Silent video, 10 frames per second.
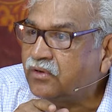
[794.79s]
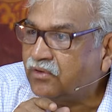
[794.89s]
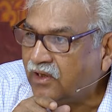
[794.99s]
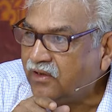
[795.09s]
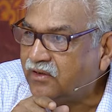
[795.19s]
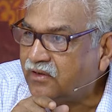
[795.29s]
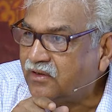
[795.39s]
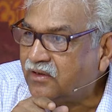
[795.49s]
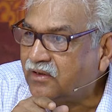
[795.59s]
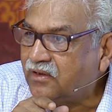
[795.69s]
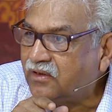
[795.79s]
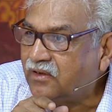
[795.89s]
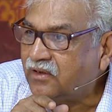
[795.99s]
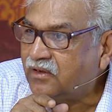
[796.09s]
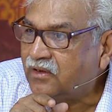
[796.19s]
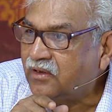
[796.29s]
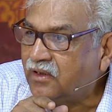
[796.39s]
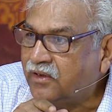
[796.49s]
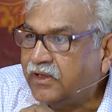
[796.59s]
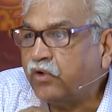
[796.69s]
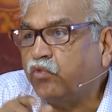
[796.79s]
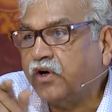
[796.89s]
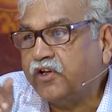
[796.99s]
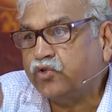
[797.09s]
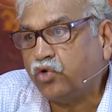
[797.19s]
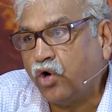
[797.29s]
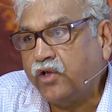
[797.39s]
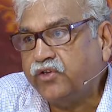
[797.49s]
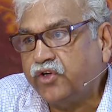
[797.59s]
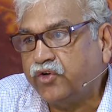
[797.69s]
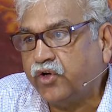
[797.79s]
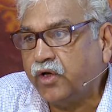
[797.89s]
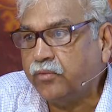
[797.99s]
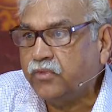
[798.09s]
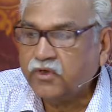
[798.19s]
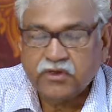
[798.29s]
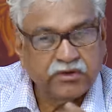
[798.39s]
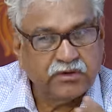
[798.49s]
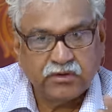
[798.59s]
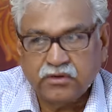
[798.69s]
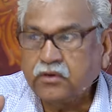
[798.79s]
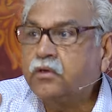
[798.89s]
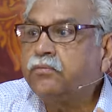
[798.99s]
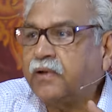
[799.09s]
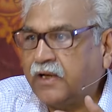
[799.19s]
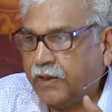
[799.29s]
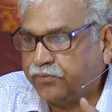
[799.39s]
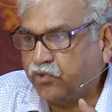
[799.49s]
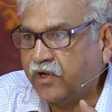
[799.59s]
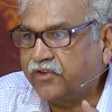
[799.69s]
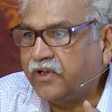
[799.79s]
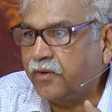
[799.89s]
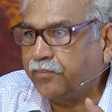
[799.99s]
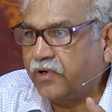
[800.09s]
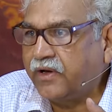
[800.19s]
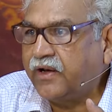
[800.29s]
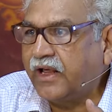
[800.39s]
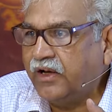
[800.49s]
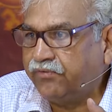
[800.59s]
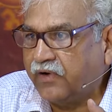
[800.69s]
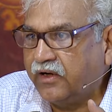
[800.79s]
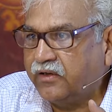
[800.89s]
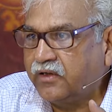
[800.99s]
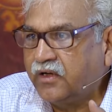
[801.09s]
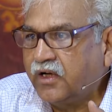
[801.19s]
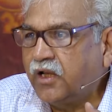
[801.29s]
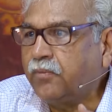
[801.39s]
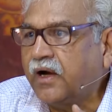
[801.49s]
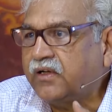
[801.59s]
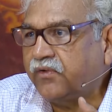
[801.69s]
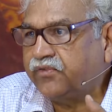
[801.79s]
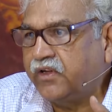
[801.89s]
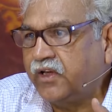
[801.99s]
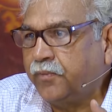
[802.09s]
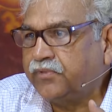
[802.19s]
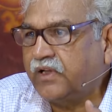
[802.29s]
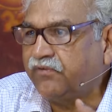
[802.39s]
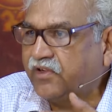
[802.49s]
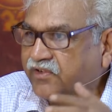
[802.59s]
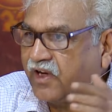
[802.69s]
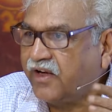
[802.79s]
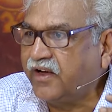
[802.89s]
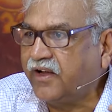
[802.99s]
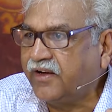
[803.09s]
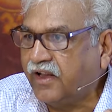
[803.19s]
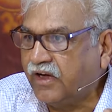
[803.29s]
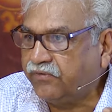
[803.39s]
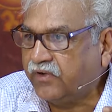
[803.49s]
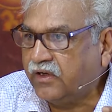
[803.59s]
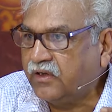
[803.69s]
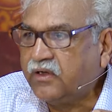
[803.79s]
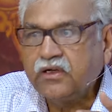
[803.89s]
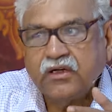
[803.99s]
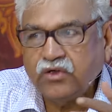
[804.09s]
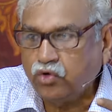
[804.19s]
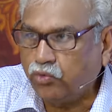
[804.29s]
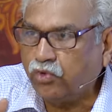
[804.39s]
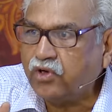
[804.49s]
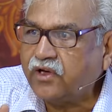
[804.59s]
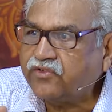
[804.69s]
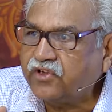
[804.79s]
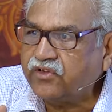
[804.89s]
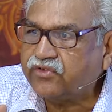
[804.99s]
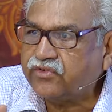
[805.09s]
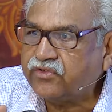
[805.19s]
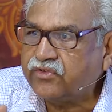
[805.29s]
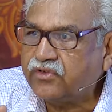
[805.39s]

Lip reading: Right? That what he saw in the dream, perhaps for example an elephant, he might have seen himself as riding an elephant, no more exists.